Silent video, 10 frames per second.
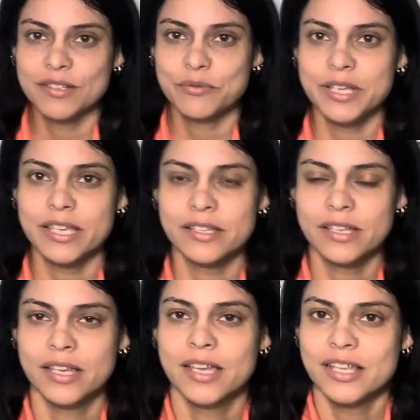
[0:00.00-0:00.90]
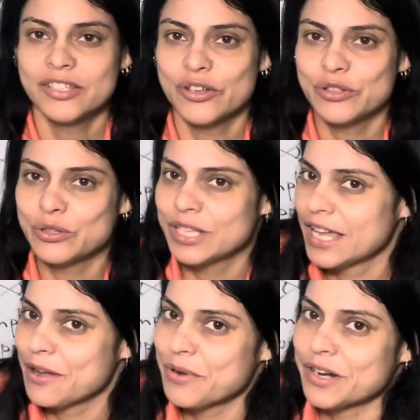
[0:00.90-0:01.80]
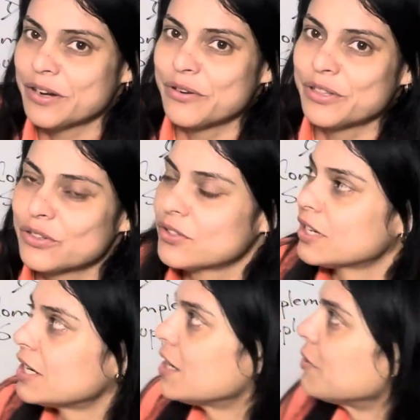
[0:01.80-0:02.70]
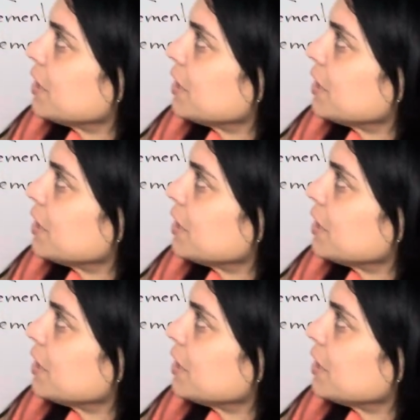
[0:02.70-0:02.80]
week. So today we are going to start our